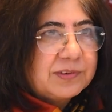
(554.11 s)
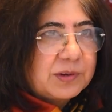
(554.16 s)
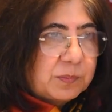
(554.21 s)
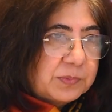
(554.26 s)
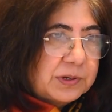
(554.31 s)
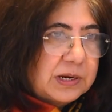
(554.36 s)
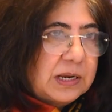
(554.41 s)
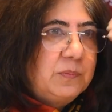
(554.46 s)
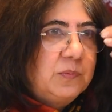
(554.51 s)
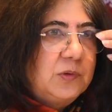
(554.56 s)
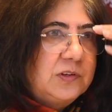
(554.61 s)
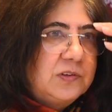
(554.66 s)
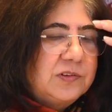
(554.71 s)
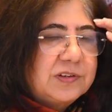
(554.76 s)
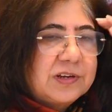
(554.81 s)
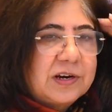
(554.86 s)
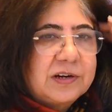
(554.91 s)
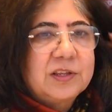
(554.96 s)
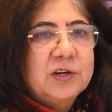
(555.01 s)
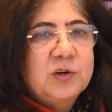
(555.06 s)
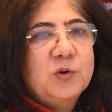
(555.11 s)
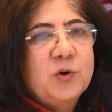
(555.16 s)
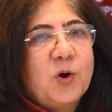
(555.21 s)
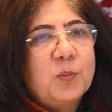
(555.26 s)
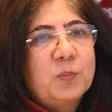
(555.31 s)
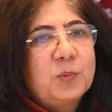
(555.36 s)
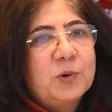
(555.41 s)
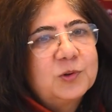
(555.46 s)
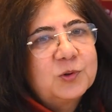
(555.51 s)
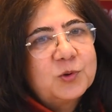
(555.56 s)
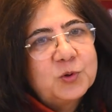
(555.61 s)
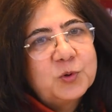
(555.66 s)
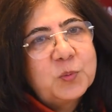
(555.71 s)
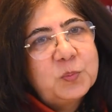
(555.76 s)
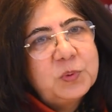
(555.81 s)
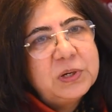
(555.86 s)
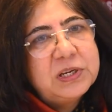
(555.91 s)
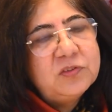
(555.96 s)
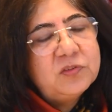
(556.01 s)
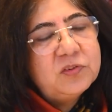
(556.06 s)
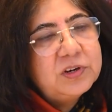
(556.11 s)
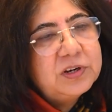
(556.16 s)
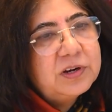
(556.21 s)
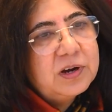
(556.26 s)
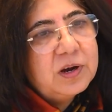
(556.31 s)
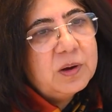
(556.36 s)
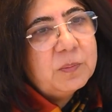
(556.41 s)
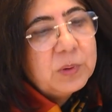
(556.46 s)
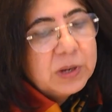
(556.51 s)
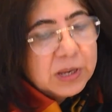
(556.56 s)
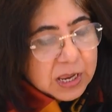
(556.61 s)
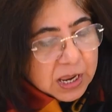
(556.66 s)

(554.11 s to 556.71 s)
Sometimes it's at the top also. So please read up.